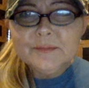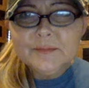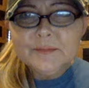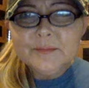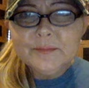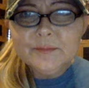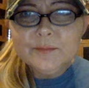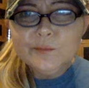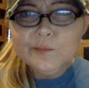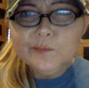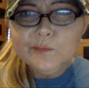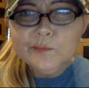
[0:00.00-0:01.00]

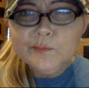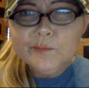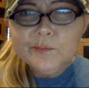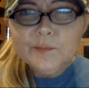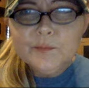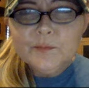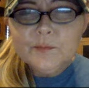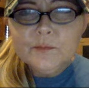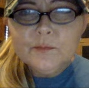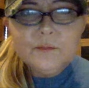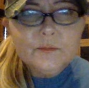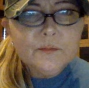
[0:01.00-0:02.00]

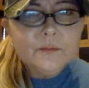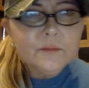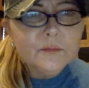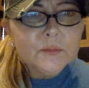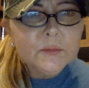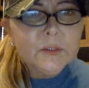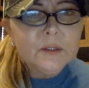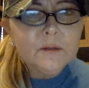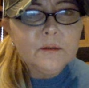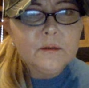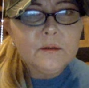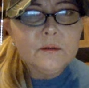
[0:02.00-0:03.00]

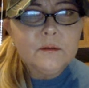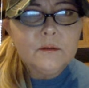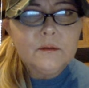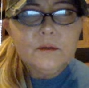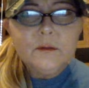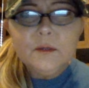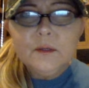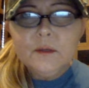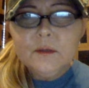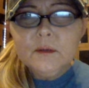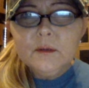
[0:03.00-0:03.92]
(silence)